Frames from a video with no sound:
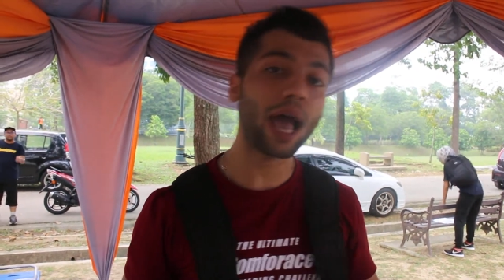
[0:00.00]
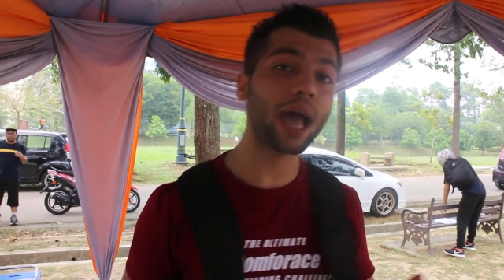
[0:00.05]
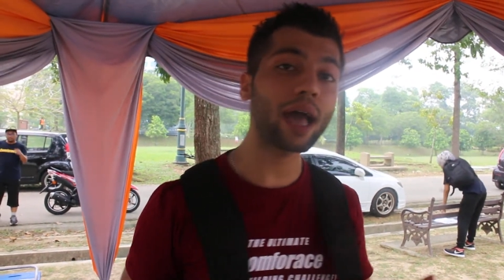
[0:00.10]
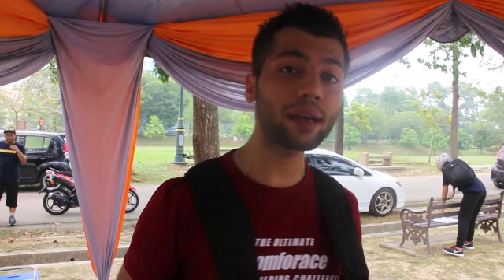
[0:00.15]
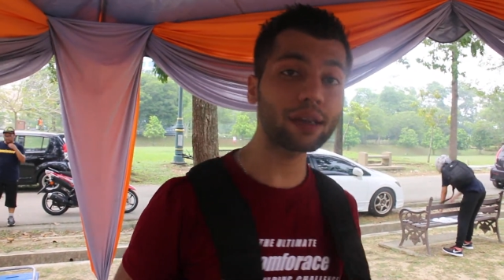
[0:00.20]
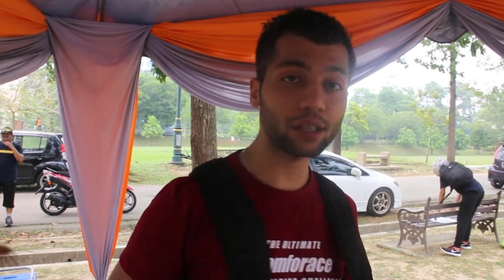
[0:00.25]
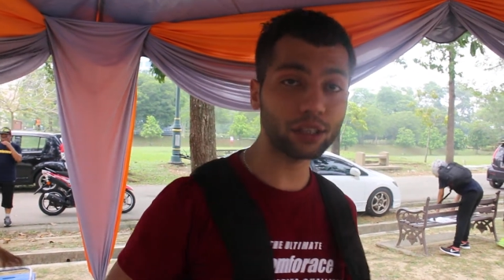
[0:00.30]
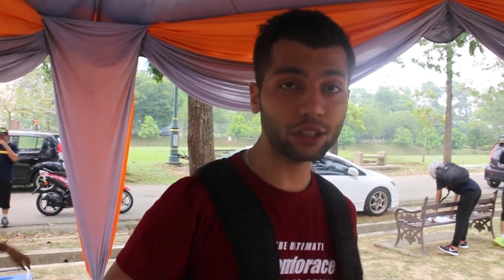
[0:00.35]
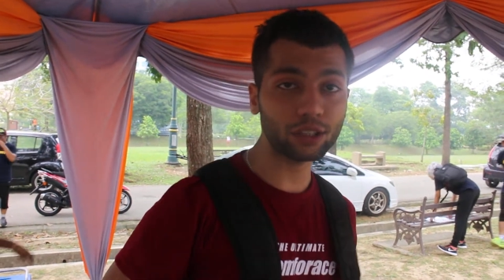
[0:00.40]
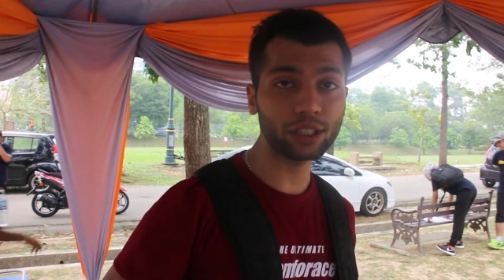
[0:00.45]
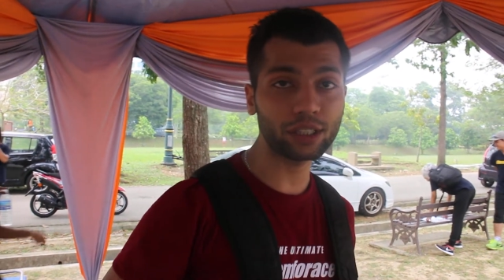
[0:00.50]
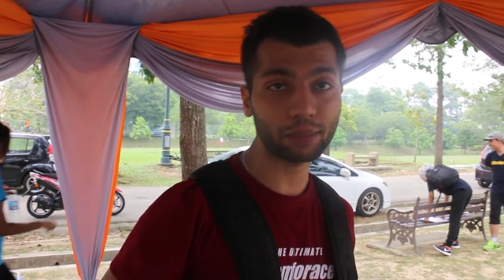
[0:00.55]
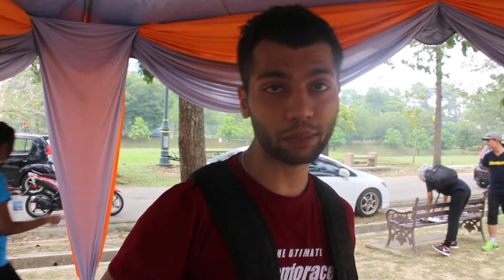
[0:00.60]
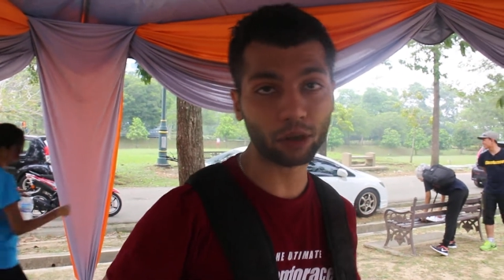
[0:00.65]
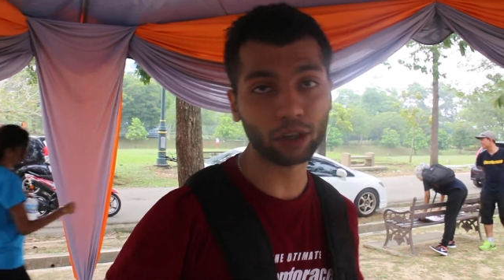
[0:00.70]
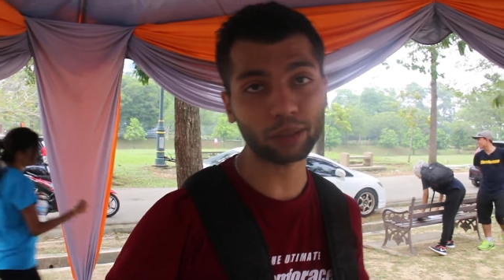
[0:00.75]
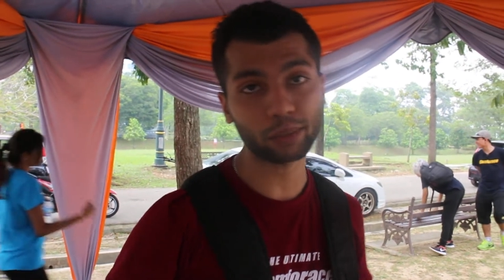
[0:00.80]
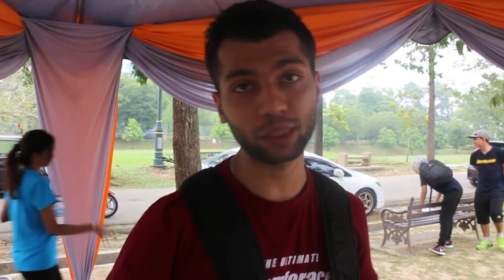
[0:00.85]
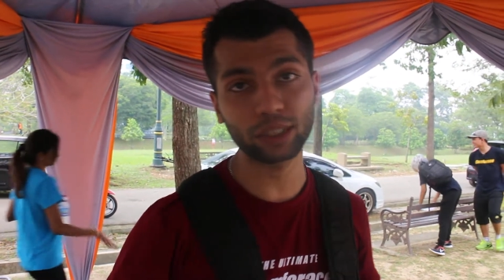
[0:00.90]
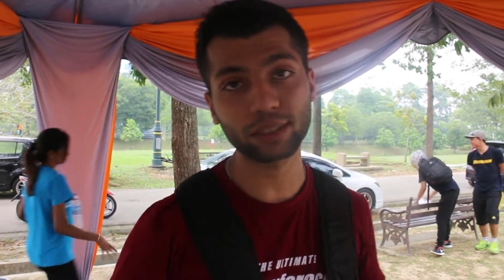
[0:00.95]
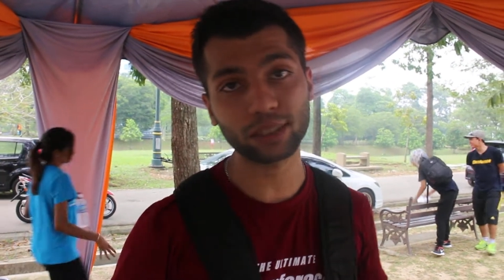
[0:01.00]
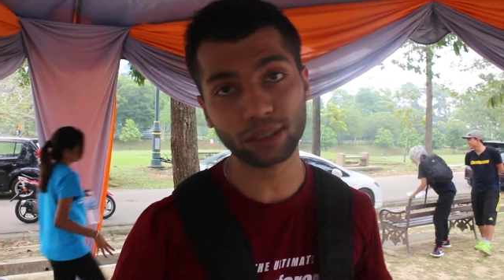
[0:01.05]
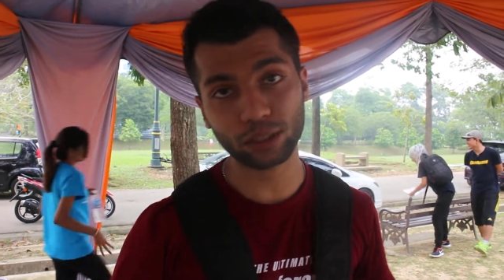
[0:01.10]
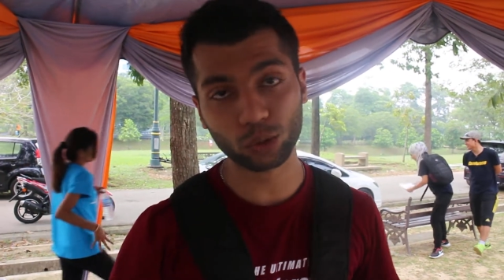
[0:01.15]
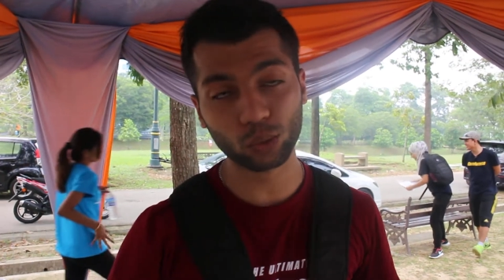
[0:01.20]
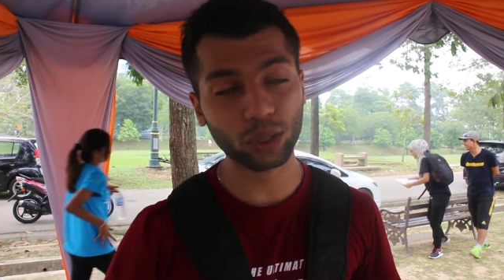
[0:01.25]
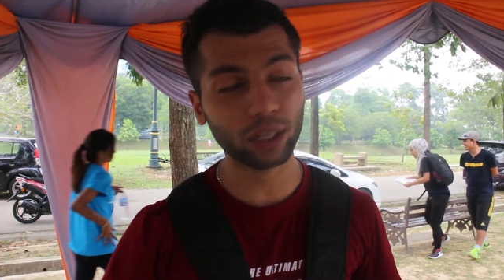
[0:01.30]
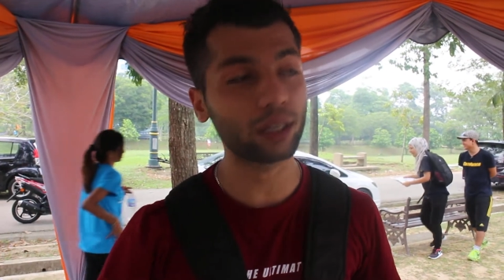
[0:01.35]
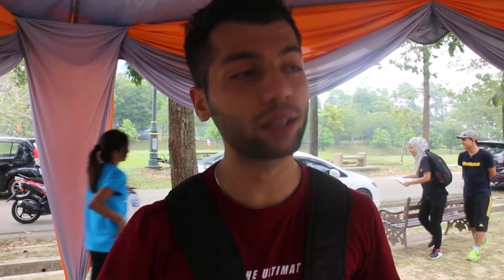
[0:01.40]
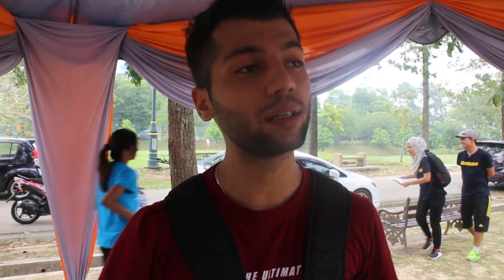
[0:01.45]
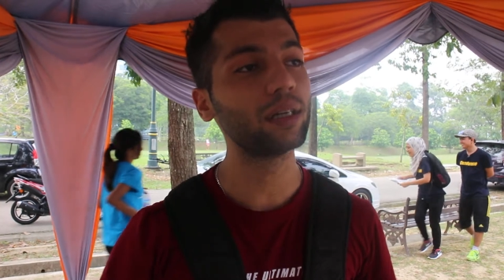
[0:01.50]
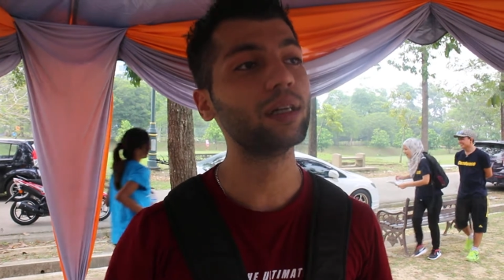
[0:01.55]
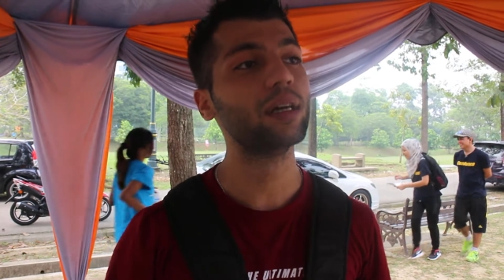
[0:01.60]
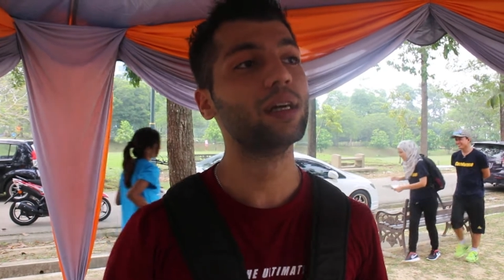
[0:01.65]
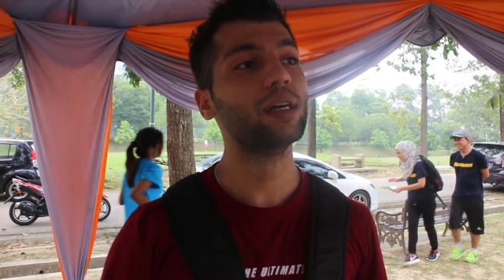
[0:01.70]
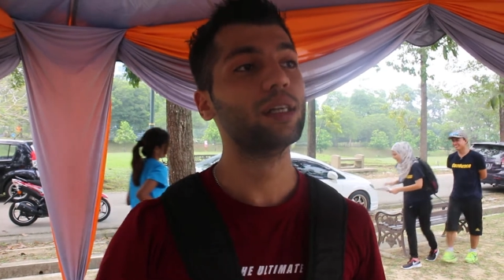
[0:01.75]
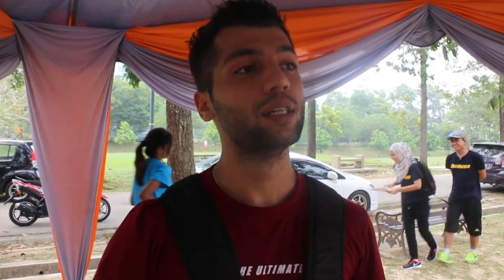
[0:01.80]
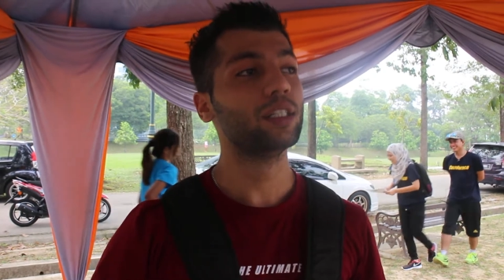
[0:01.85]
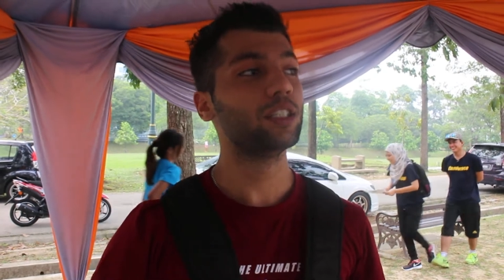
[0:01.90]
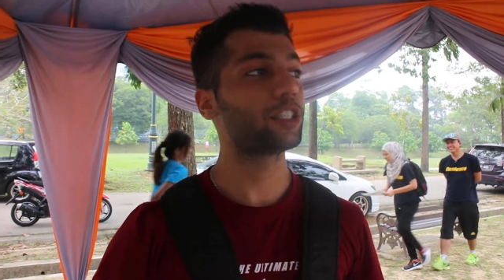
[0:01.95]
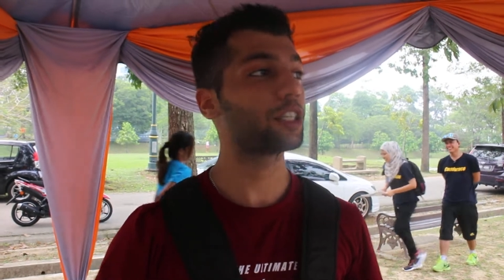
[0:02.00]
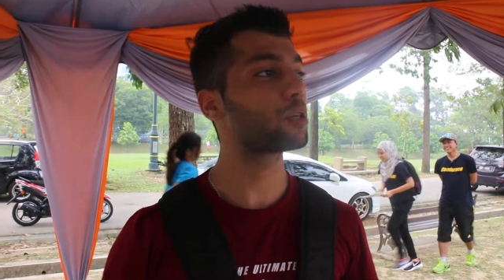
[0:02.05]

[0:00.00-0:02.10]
and other departments as well.